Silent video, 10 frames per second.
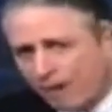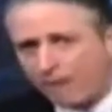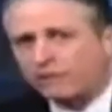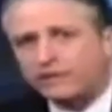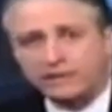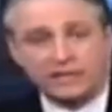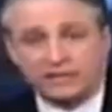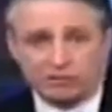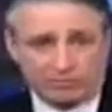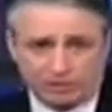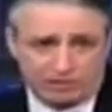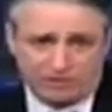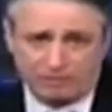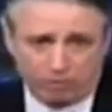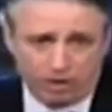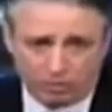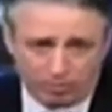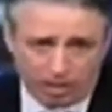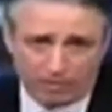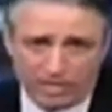Republican can gear up to defeat Barack
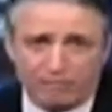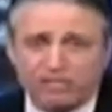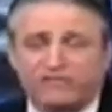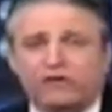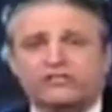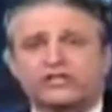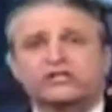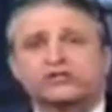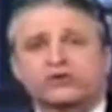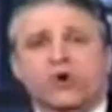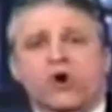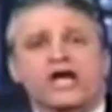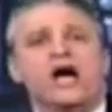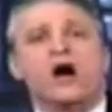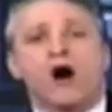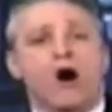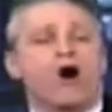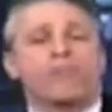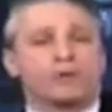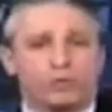Obama, they must first destroy
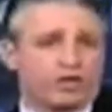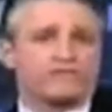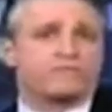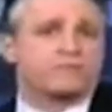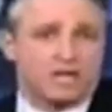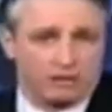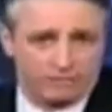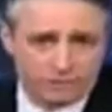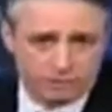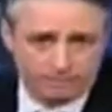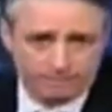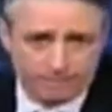all but one of themselves.